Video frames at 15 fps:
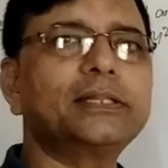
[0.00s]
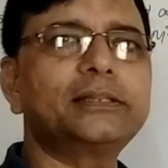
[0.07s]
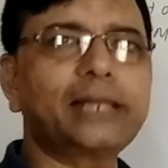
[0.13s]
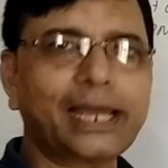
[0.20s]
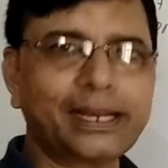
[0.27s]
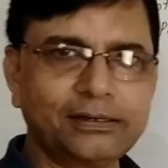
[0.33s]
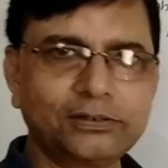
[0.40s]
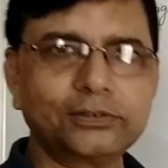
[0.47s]
with
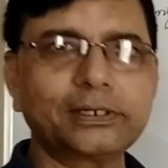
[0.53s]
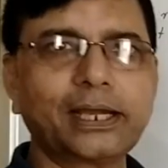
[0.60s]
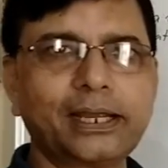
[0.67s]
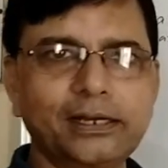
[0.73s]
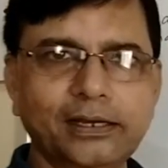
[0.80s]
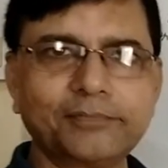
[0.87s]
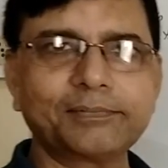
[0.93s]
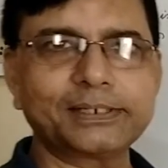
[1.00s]
that
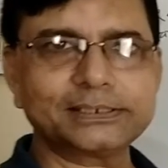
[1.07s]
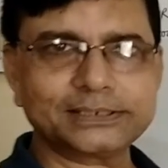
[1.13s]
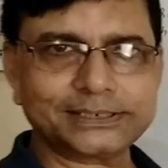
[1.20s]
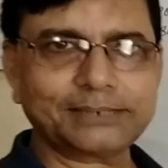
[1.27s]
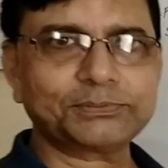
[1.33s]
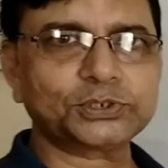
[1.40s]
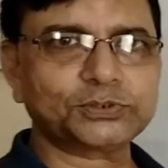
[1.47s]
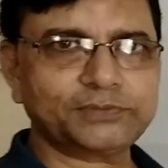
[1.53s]
kind of
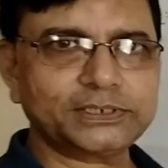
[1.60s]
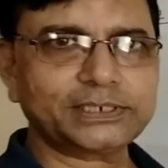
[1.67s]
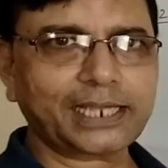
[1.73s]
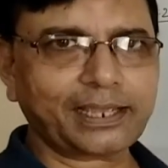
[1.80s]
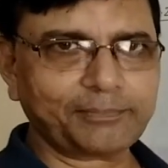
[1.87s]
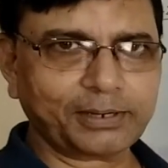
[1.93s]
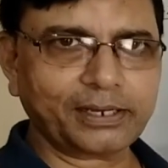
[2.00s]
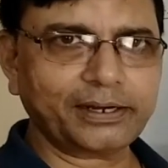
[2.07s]
concepts which I
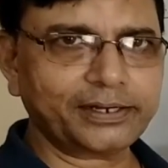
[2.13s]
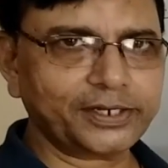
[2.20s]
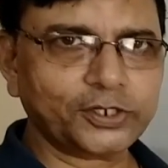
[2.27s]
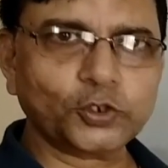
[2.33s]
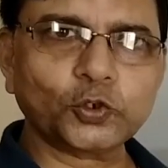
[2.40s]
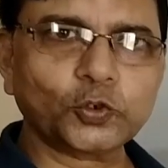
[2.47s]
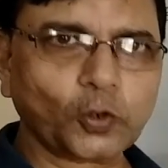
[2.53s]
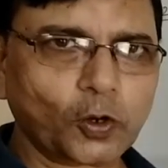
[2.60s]
have
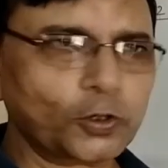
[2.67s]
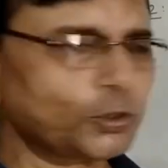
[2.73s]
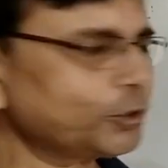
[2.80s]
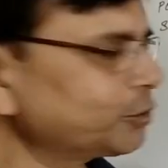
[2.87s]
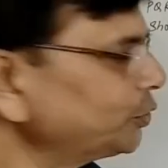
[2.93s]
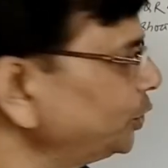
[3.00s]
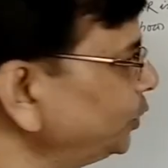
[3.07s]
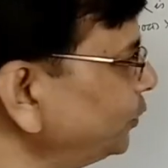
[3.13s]
already taught
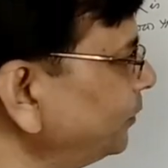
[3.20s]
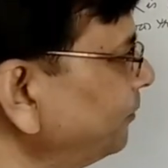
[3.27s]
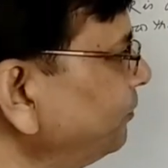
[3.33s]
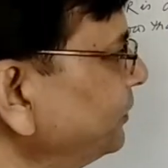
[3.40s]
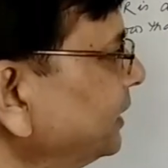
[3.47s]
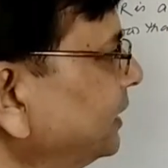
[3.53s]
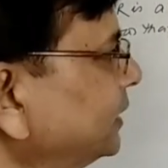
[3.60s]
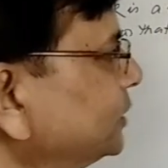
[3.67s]
to you.
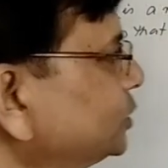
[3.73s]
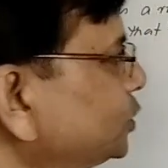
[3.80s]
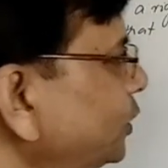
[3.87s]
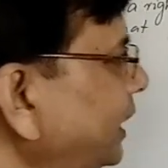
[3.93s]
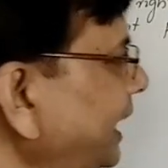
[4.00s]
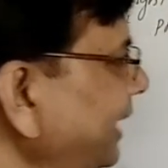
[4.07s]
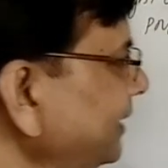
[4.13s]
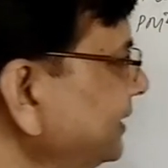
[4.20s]
So
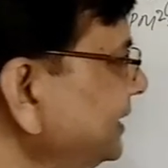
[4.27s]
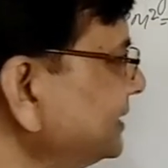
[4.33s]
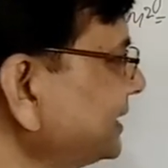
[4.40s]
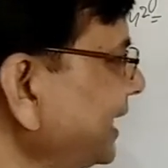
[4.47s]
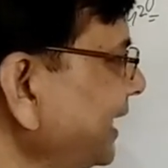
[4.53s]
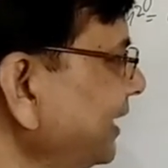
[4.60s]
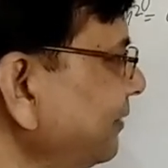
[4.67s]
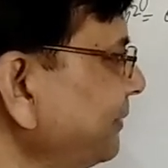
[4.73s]
let this
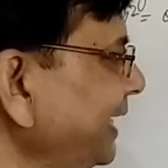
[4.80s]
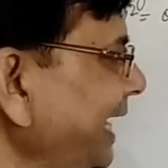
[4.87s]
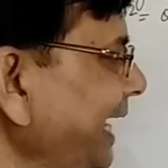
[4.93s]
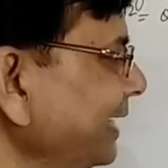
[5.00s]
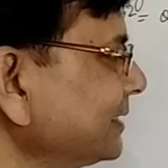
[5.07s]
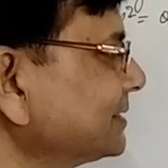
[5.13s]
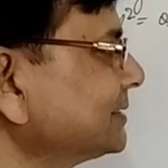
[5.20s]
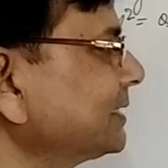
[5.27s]
angle be
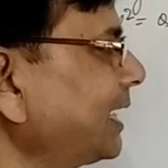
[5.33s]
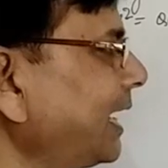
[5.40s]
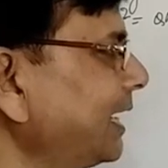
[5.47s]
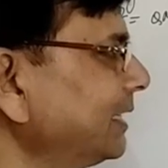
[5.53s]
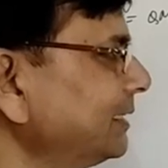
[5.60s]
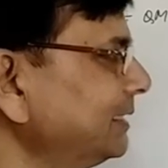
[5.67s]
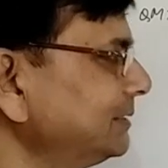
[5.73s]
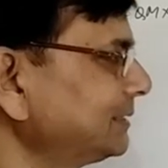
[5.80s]
X
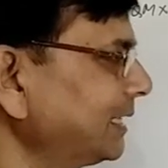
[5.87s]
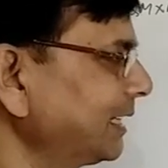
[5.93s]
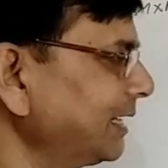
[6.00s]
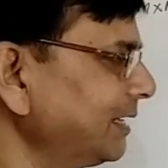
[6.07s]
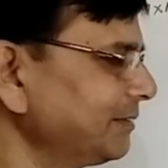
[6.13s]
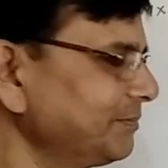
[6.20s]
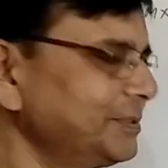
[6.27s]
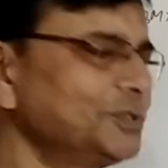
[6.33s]
and this
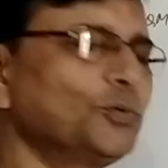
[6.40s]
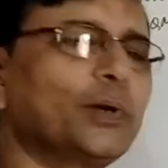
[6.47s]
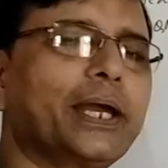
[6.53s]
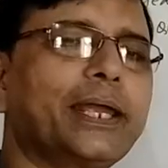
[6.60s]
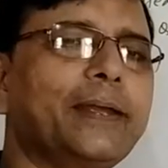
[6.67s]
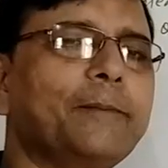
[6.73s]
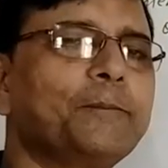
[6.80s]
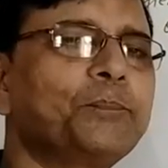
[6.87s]
angle is
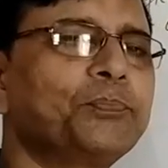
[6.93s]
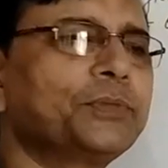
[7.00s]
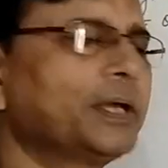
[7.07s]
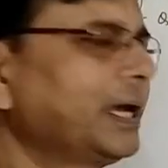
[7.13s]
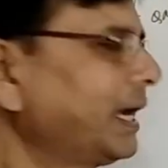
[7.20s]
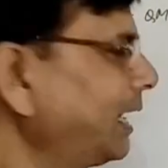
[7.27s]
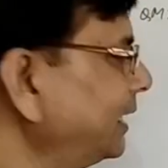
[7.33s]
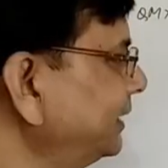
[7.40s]
Y,
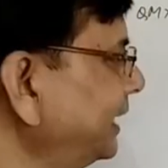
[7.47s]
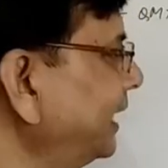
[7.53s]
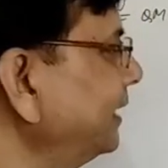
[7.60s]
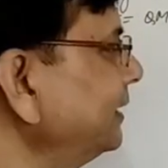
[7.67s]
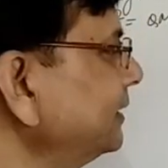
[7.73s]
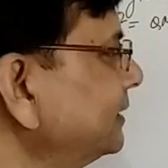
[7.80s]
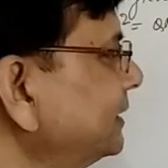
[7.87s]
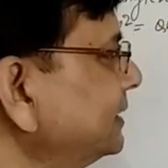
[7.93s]
and
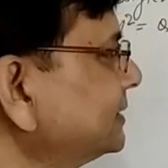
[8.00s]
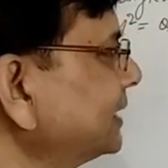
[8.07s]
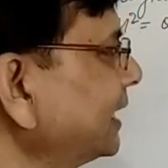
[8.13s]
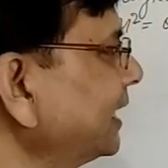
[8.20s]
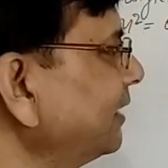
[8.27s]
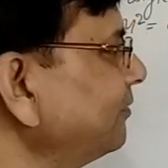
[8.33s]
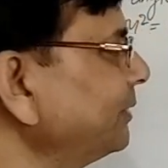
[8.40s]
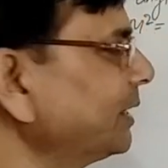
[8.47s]
then this
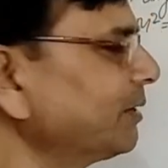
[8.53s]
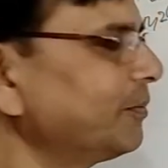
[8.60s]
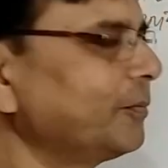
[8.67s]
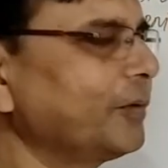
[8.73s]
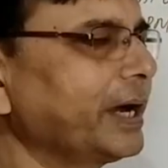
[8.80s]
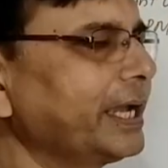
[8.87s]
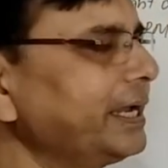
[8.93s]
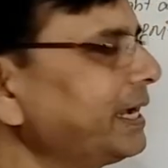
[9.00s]
angle become
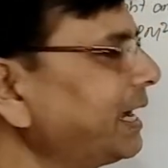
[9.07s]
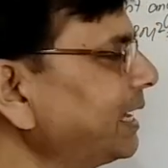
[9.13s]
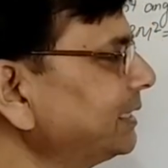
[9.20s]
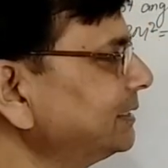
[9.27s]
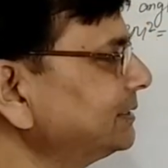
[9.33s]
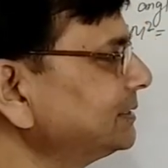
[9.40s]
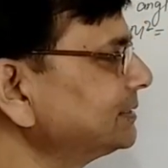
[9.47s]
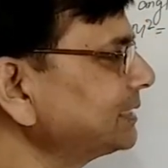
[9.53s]
Y and
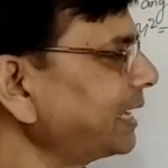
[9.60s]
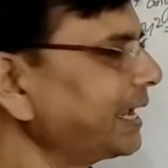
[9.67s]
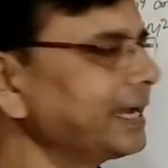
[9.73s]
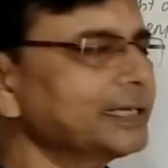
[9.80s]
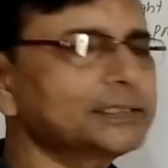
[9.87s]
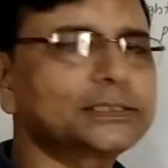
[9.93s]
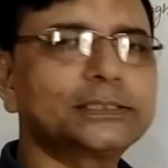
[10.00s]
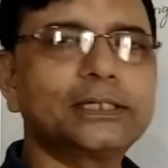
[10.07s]
this is
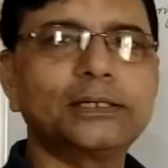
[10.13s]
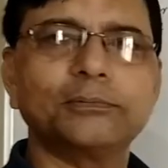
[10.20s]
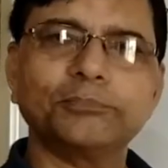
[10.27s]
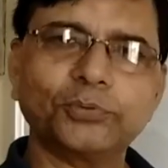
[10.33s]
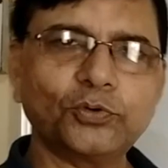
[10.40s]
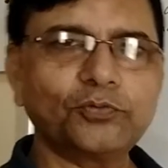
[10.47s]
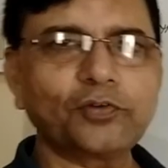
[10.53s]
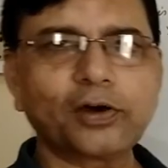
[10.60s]
X.
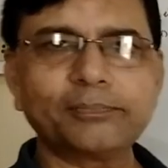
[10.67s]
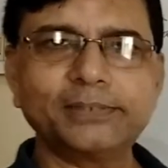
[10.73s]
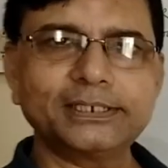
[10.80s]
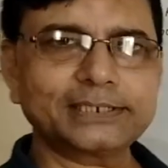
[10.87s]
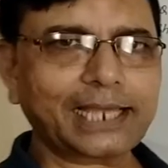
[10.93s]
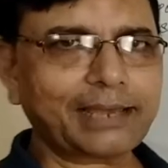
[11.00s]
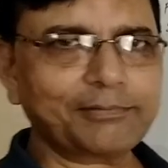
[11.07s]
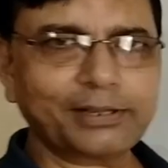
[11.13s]
Proof of
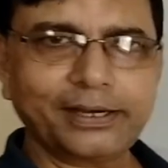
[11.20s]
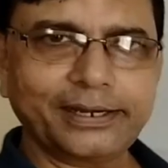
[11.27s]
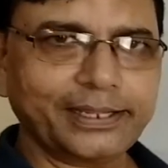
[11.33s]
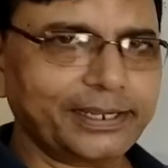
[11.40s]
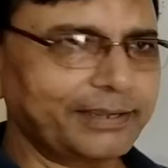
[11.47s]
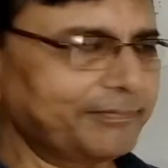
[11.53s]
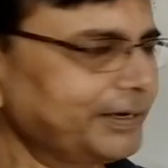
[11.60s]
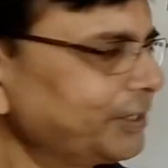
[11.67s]
this I have already
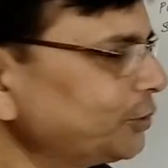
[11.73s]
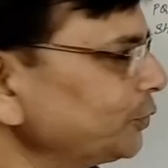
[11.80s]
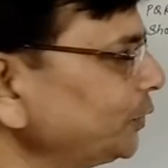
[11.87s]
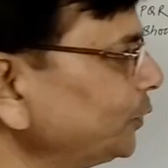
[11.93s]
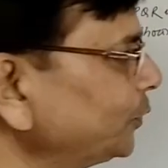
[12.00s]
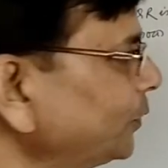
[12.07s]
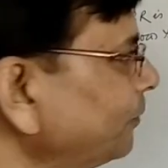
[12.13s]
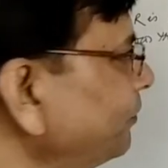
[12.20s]
given to
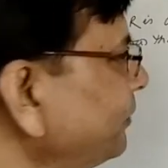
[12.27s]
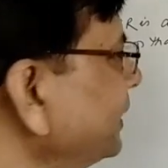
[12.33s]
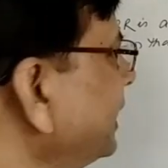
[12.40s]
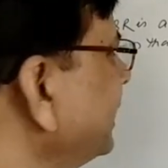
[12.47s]
you.